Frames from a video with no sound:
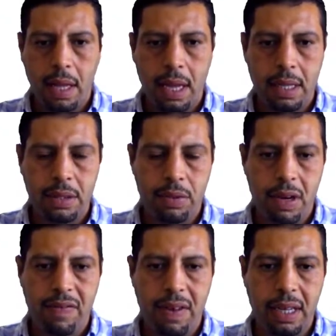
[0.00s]
and
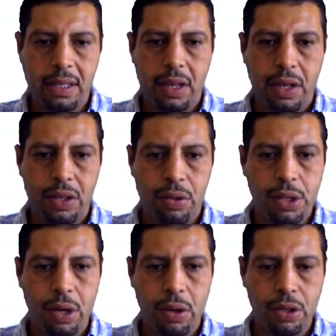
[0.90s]
we'll find two
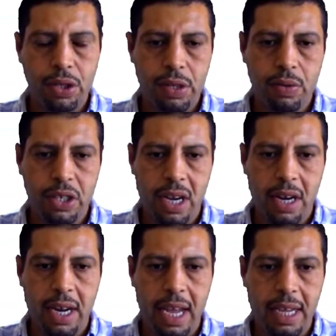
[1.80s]
solutions, which
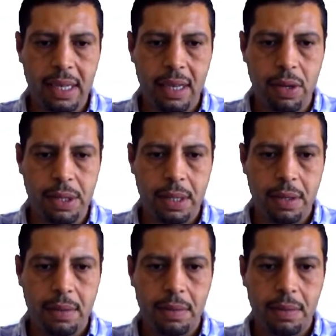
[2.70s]
are x equals